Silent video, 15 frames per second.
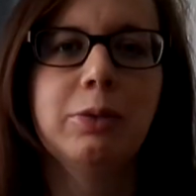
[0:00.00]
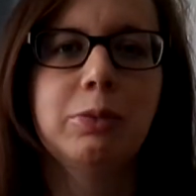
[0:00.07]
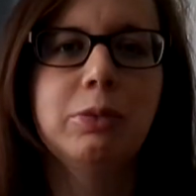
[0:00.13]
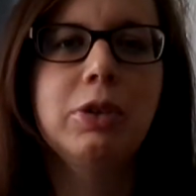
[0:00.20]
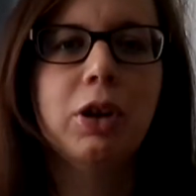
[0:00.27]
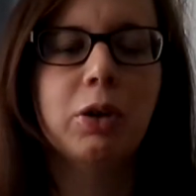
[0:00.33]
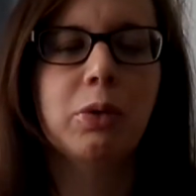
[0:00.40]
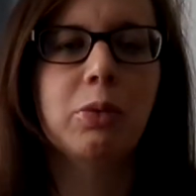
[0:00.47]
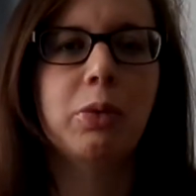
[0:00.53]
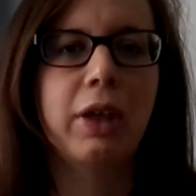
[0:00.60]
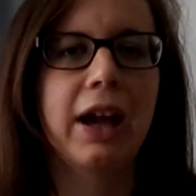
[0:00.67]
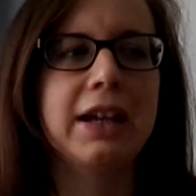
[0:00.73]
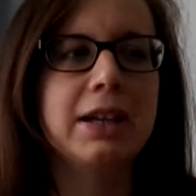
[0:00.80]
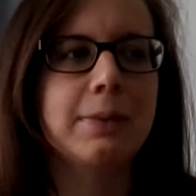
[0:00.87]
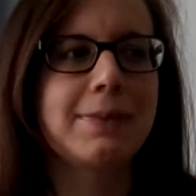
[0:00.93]
You know, the
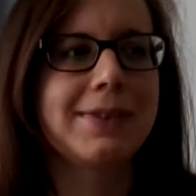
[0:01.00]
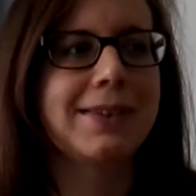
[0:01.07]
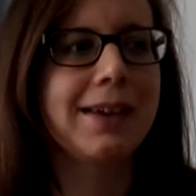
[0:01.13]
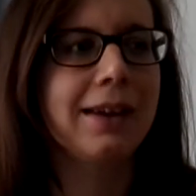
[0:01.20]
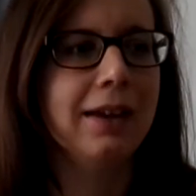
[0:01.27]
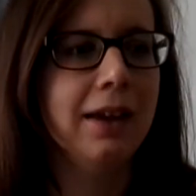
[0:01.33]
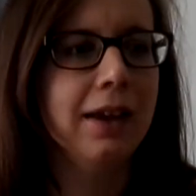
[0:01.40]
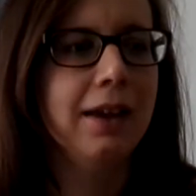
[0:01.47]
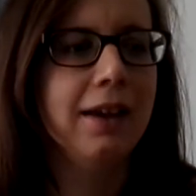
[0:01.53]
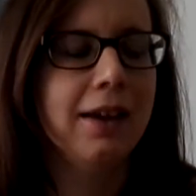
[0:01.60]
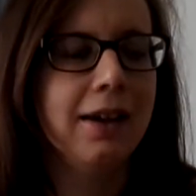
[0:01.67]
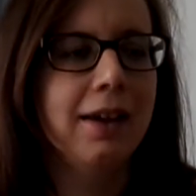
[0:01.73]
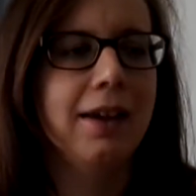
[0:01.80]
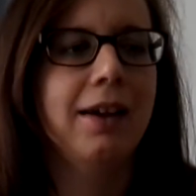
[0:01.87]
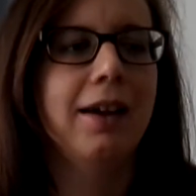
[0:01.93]
items that
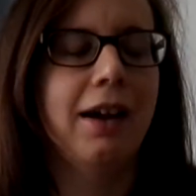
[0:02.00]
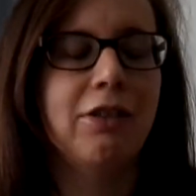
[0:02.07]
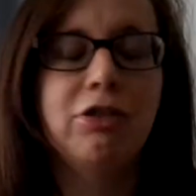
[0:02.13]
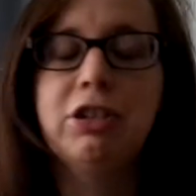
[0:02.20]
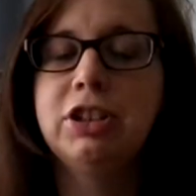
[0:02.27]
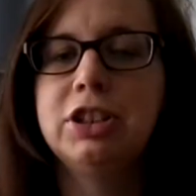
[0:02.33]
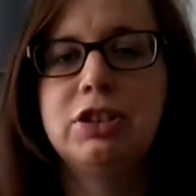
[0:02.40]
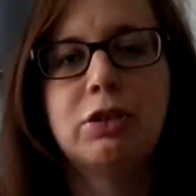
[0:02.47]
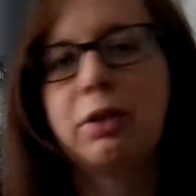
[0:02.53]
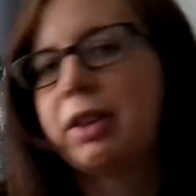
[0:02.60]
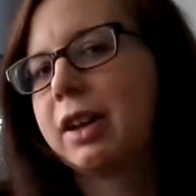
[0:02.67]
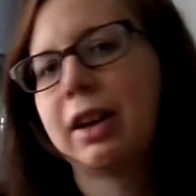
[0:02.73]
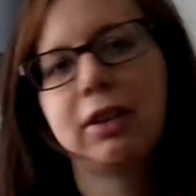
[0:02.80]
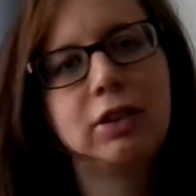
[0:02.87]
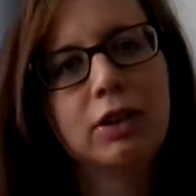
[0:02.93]
I really don't
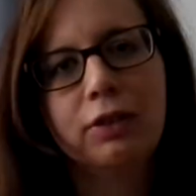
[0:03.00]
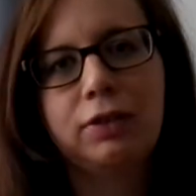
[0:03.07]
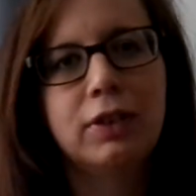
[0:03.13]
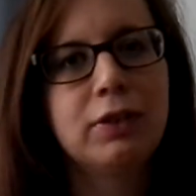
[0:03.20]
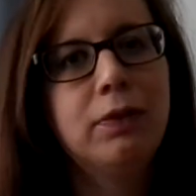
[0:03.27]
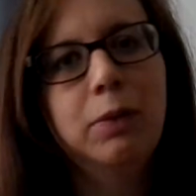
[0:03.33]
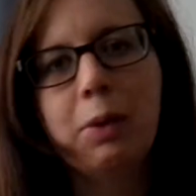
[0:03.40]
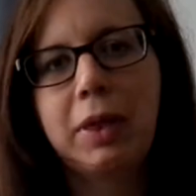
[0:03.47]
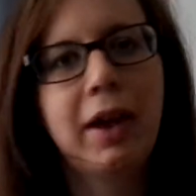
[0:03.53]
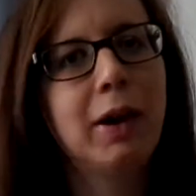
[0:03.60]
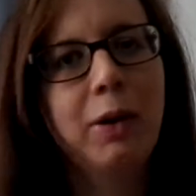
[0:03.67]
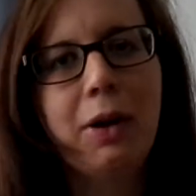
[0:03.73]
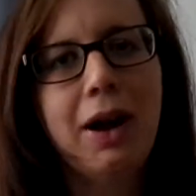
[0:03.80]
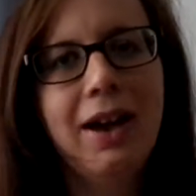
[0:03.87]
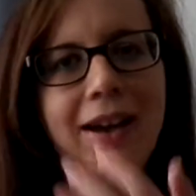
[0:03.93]
think I could have lived without.